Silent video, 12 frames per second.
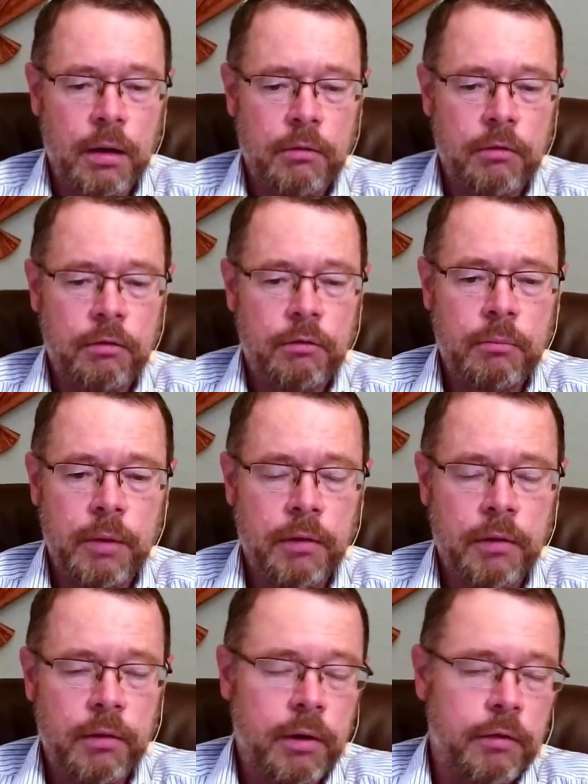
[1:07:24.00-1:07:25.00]
just
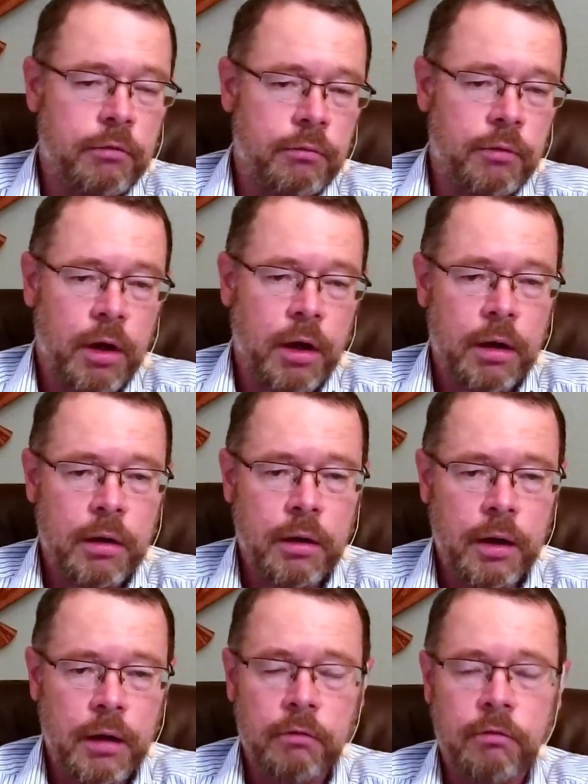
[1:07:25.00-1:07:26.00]
may the grace of God
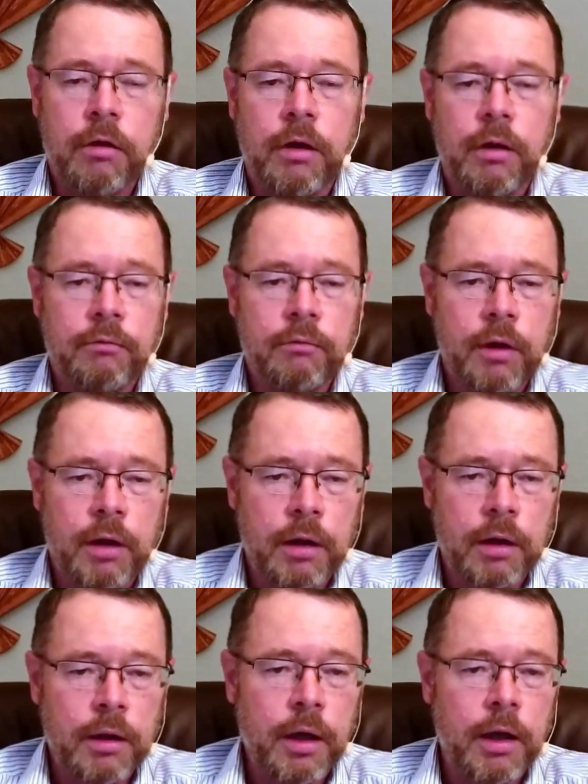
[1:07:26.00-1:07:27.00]
and his love
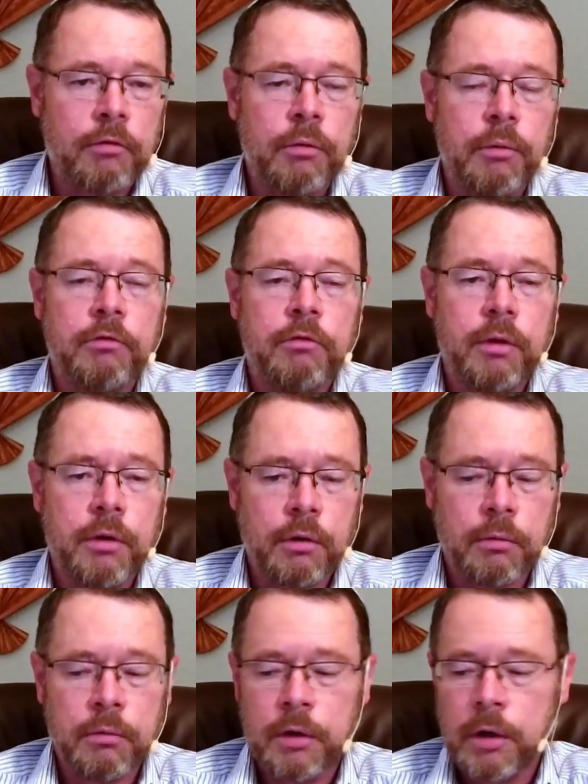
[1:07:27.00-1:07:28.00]
guide you as you
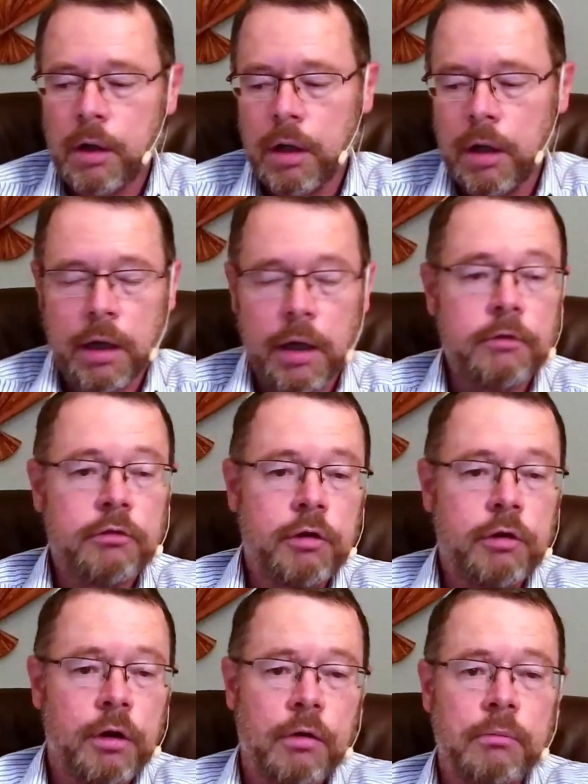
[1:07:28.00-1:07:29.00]
go.
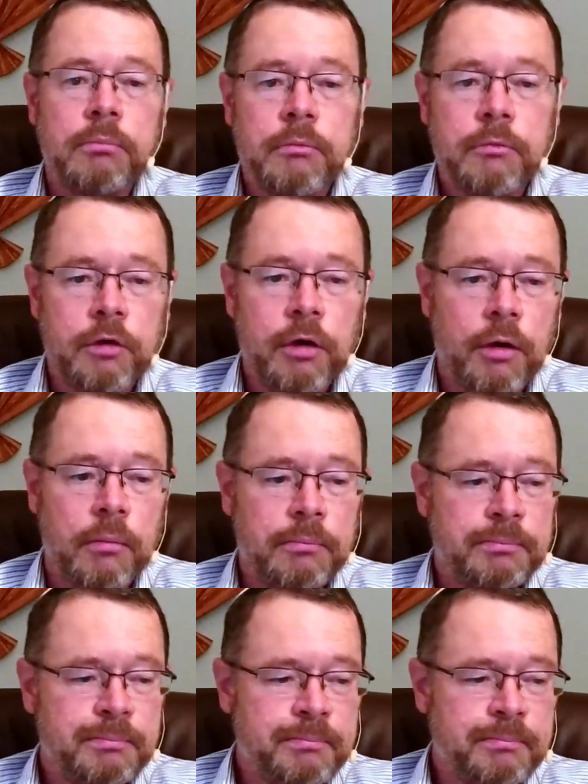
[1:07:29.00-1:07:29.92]
Shalom, shalom.